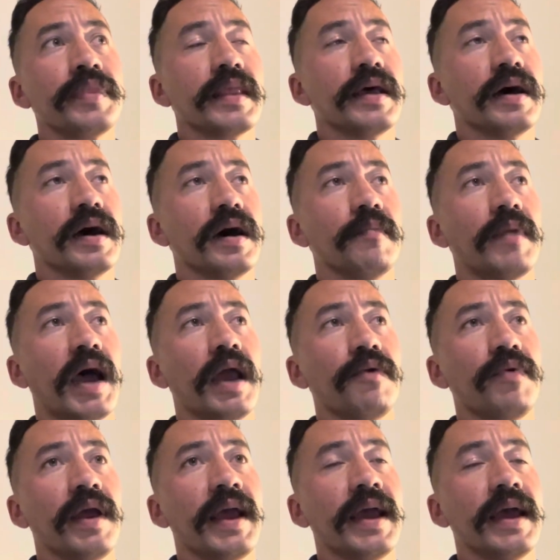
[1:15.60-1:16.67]
I
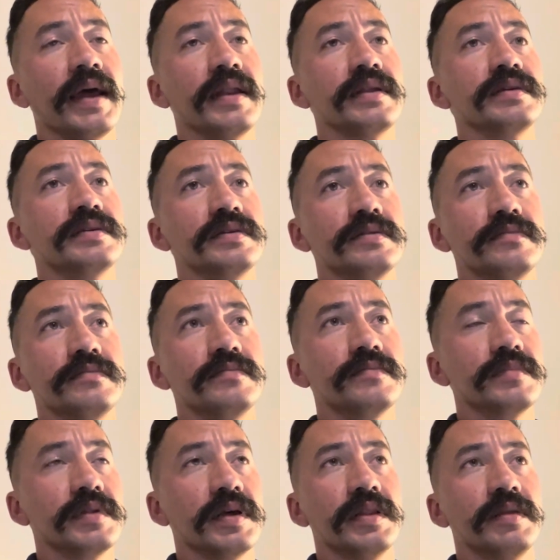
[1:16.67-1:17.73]
ran
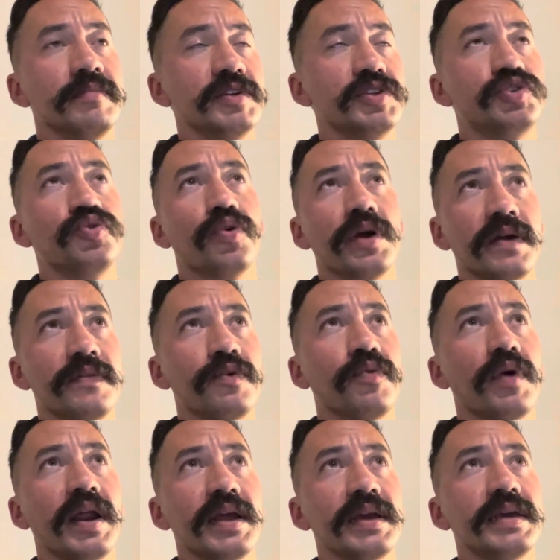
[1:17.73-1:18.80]
the majority of the
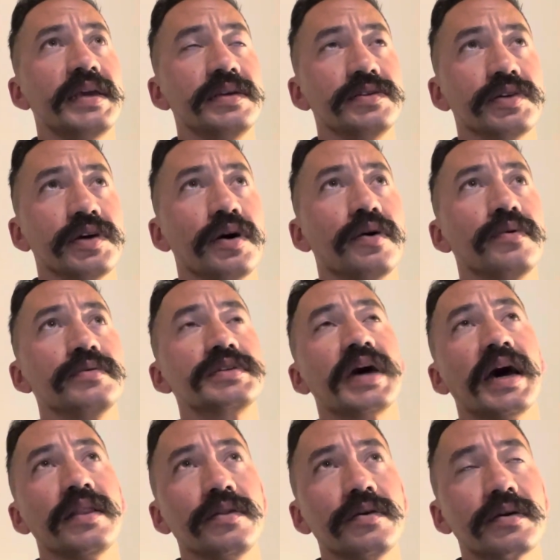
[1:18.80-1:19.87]
radiant heat zones.
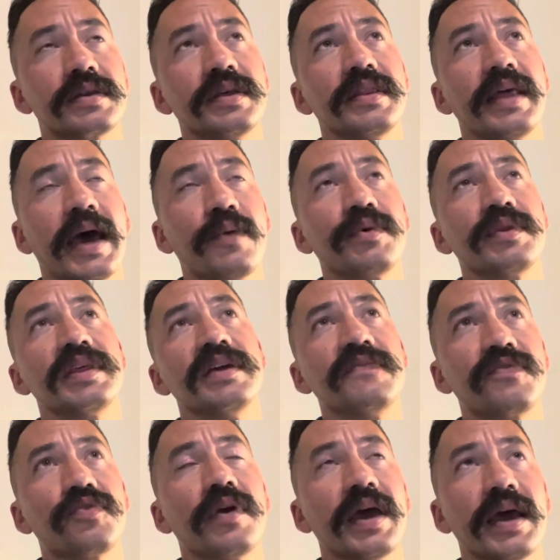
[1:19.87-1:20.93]
I looked at that with
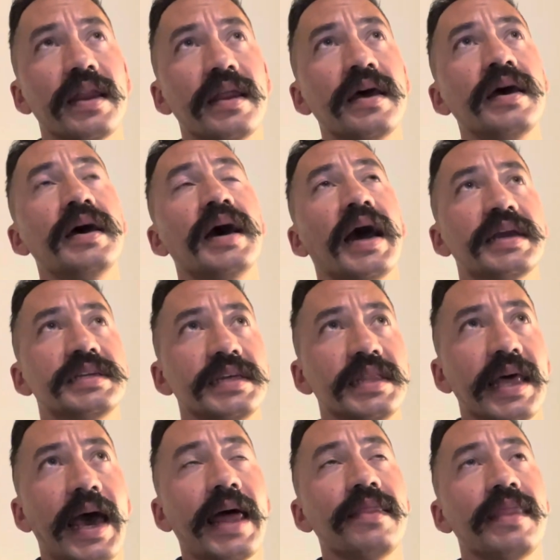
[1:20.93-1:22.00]
infrared. I can see
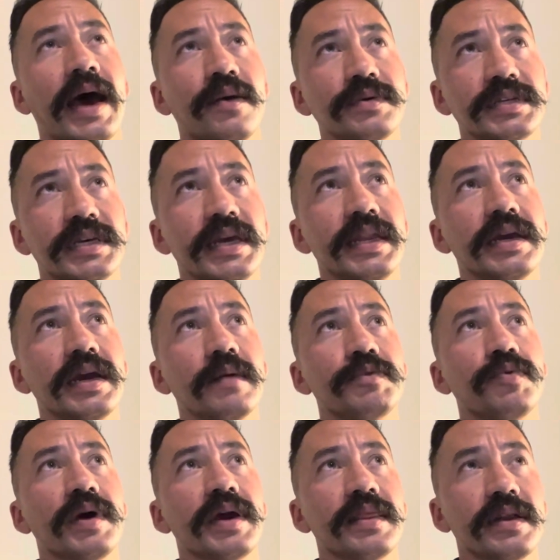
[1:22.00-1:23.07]
that that was heating up the
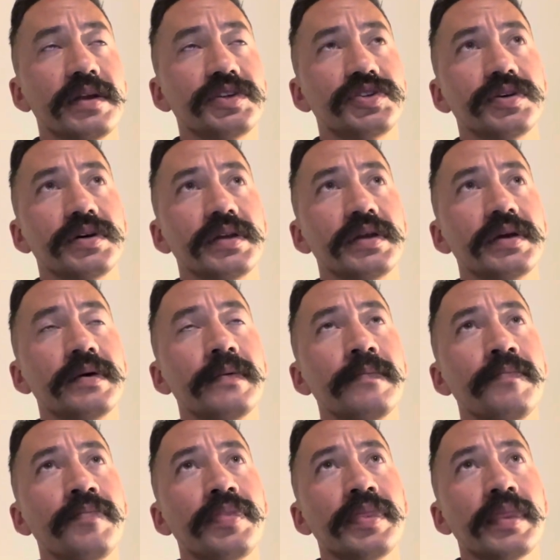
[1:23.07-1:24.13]
way that it should.
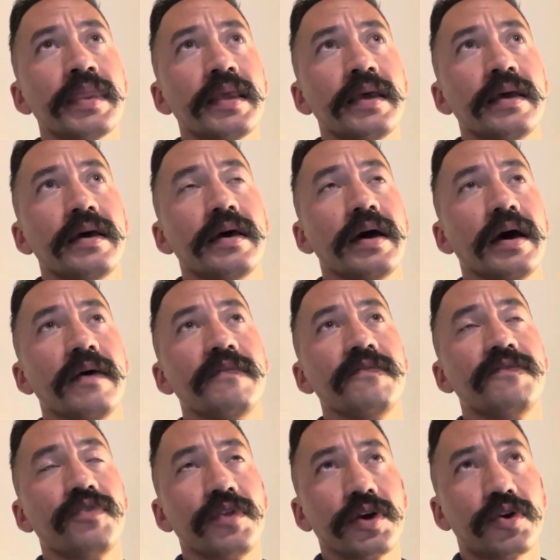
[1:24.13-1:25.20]

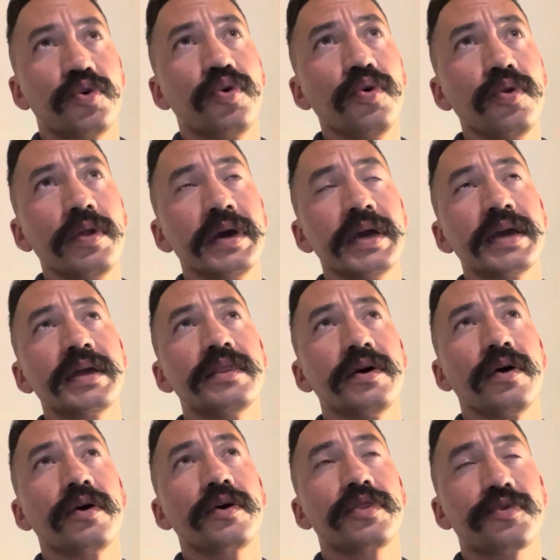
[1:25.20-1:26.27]
For the cooling,
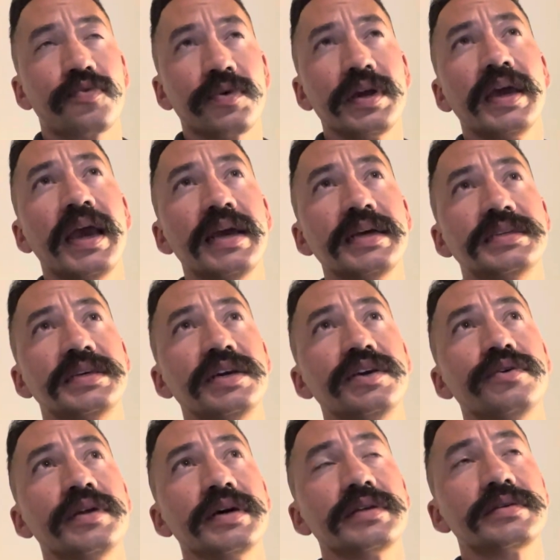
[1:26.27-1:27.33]
there are 3 AC
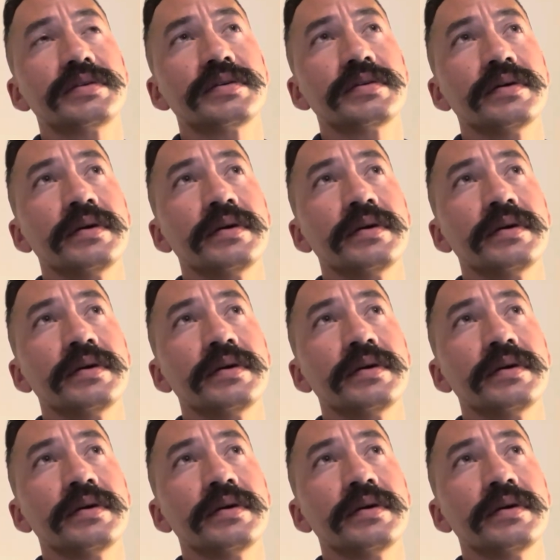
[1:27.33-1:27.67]
units.